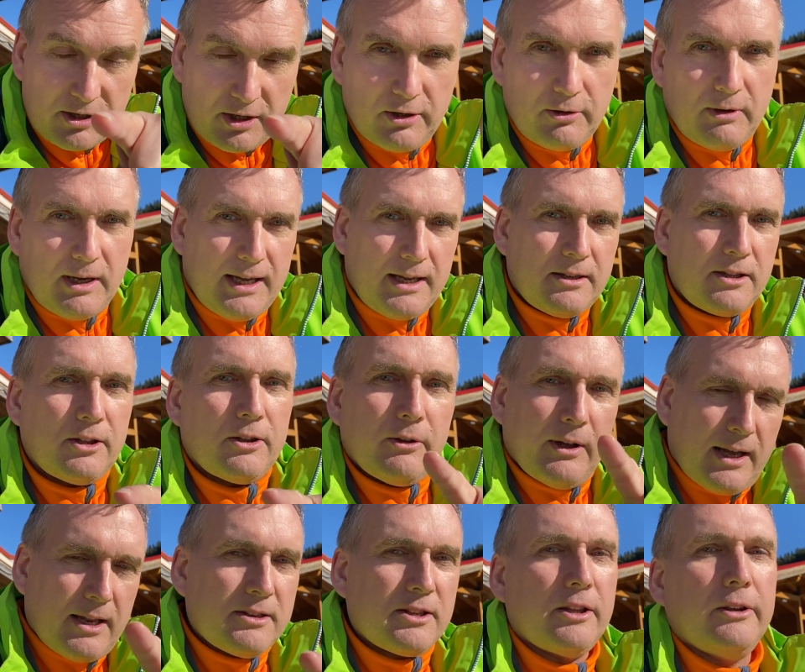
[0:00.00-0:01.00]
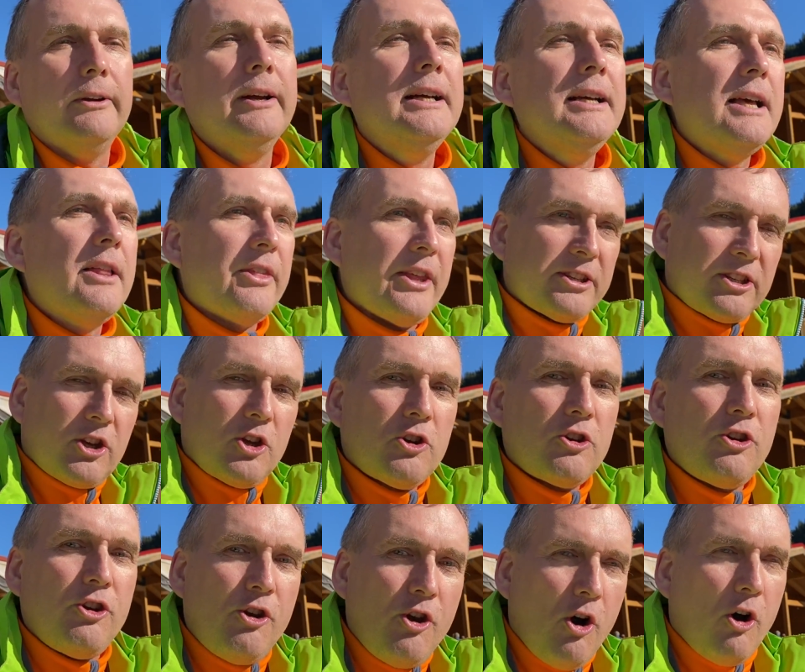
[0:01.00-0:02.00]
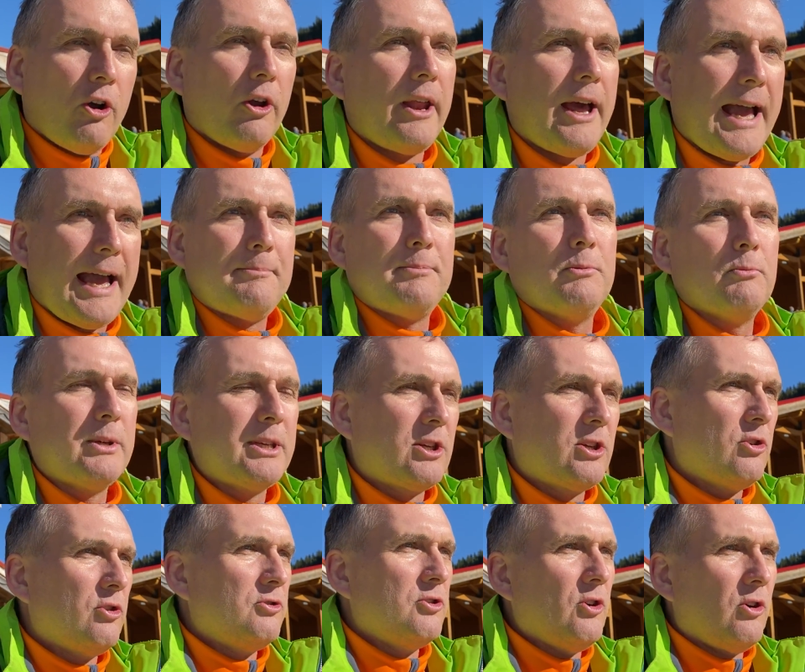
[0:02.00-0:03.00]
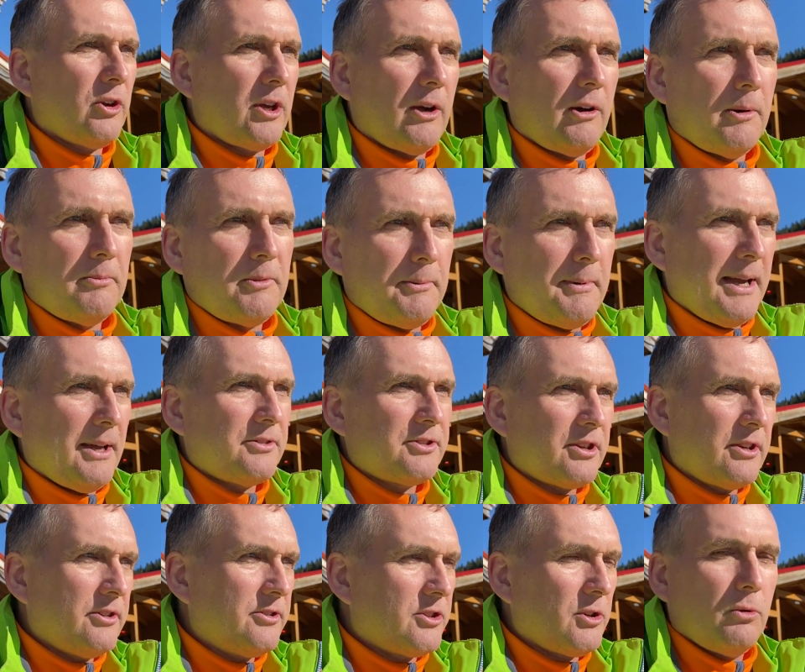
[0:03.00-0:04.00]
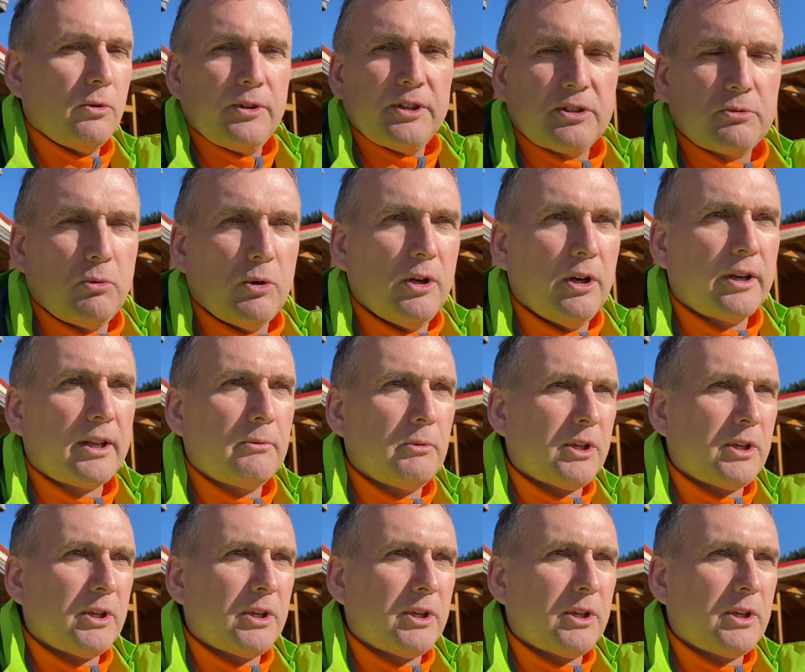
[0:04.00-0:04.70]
you, this could not happen. We could not go up the mountain and do all this work.